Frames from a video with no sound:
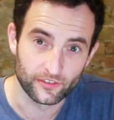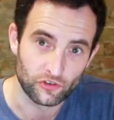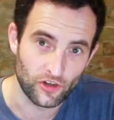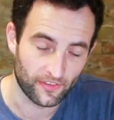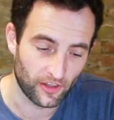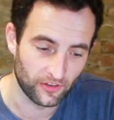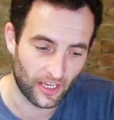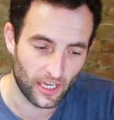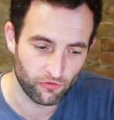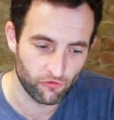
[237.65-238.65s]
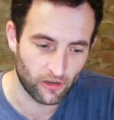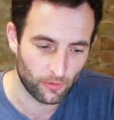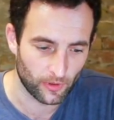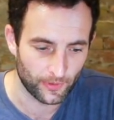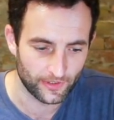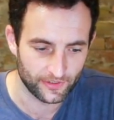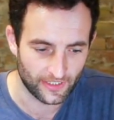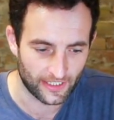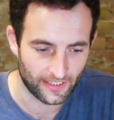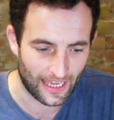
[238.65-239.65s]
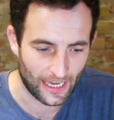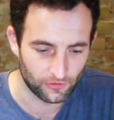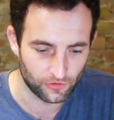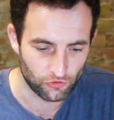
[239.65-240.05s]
so check those out if you really want to understand how to